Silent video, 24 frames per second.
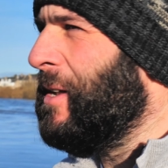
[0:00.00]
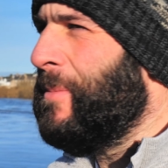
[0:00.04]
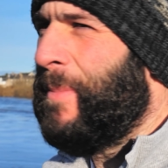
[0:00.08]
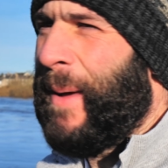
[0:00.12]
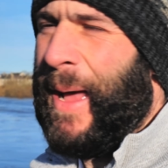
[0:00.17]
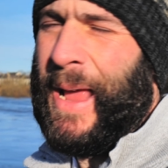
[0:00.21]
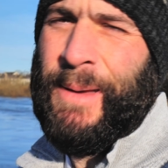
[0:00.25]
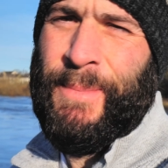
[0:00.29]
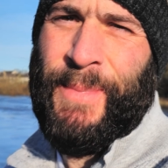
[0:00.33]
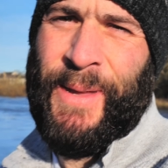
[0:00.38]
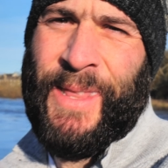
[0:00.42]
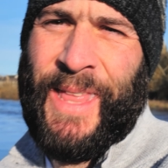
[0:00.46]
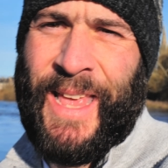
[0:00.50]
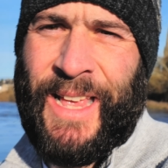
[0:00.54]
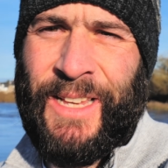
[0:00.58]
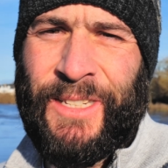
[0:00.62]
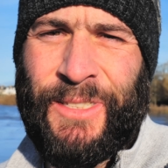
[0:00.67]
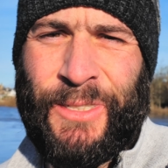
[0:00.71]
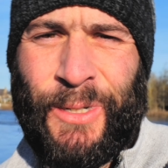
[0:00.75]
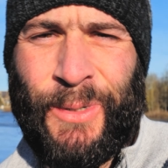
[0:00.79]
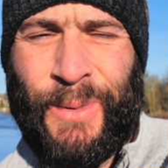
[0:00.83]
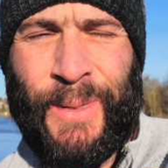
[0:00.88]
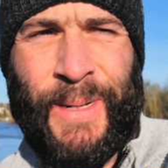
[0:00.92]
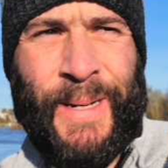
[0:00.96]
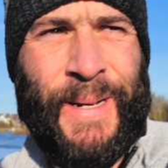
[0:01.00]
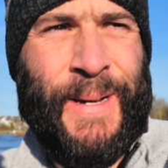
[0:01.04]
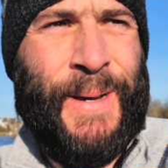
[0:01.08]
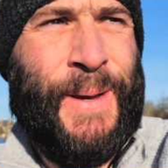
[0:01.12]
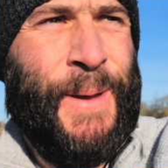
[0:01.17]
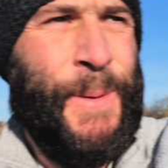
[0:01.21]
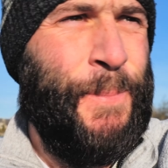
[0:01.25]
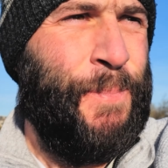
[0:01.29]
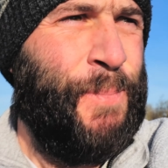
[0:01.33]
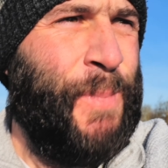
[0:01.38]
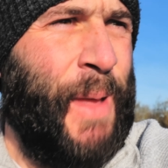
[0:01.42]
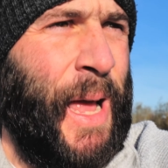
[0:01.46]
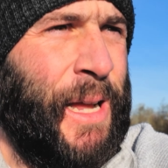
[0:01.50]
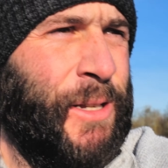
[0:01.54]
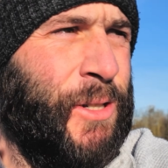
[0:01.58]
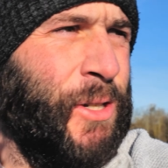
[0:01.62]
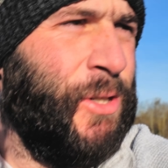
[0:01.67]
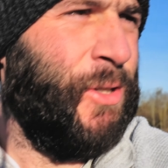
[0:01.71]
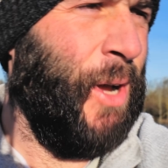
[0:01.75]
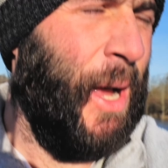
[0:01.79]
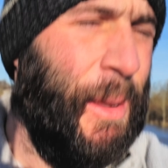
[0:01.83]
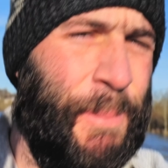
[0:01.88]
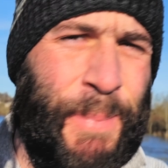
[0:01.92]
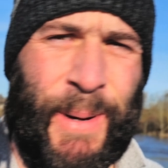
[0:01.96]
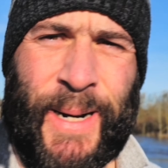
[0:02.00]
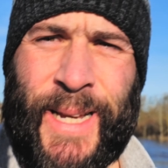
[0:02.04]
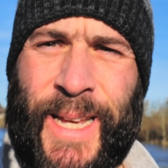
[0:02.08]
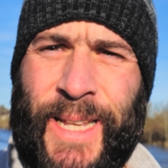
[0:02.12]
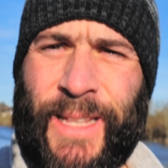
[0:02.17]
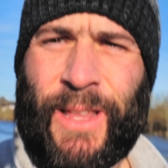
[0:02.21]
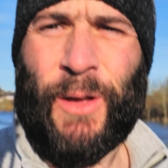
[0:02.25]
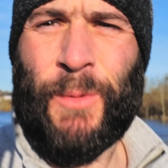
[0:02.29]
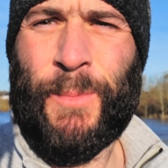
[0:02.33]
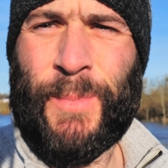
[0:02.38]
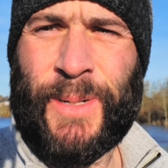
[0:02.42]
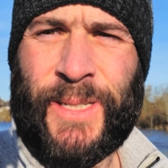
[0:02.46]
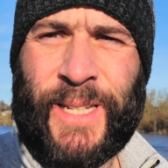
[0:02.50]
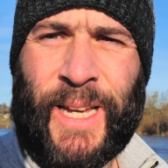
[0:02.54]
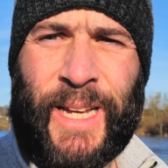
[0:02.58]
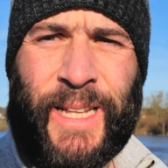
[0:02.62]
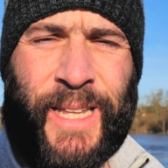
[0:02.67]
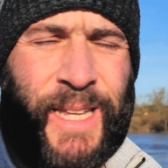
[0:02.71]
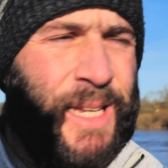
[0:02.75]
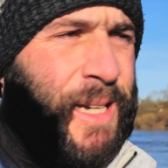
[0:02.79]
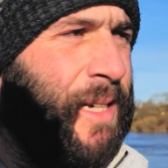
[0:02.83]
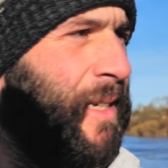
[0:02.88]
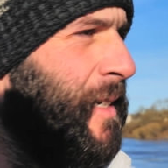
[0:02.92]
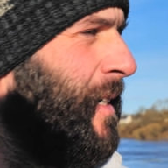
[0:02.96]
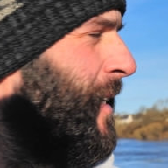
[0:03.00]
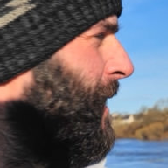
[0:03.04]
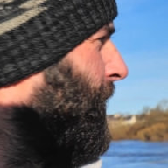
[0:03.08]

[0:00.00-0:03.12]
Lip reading: behind me there. So I just thought I'd bring you down beside here,